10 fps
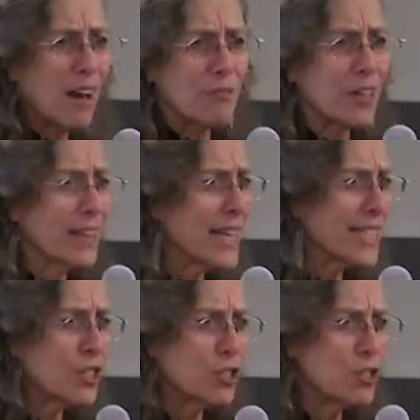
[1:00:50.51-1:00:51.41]
covering
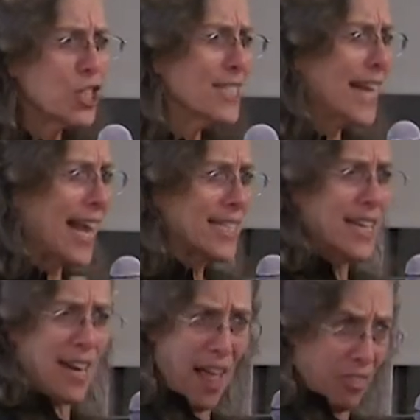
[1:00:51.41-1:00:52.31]
the institution's
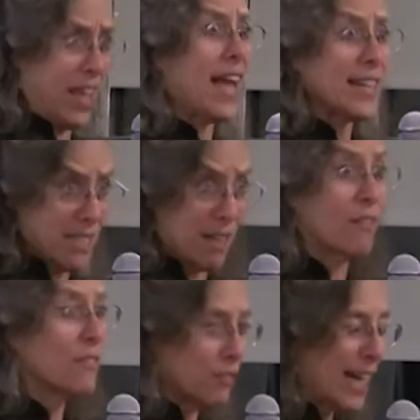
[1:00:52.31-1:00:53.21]
ass and not the ass
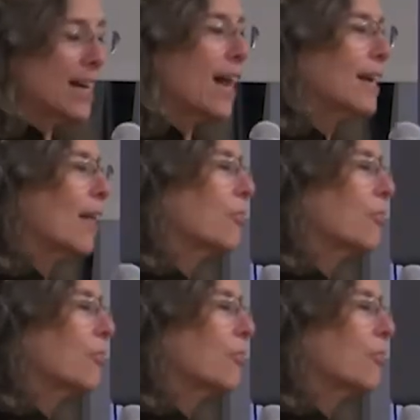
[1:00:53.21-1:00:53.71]
of right and